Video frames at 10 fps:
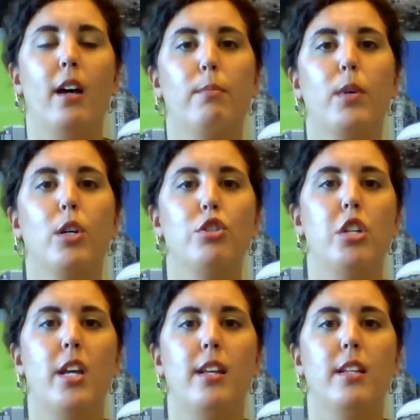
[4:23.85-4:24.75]

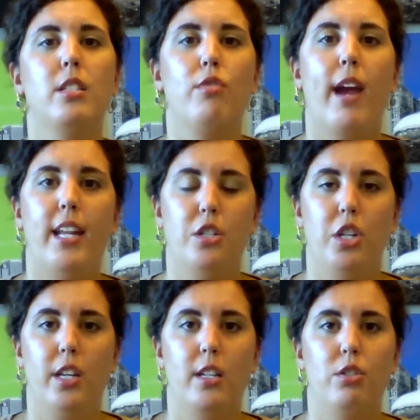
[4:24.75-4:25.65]
emerging
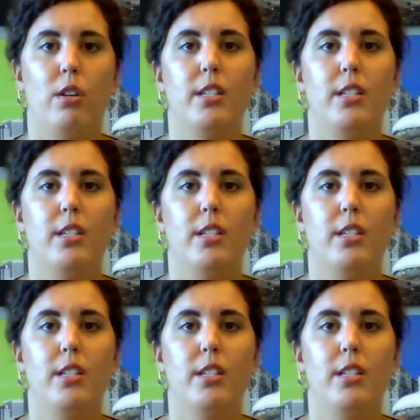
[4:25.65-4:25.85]
strategies or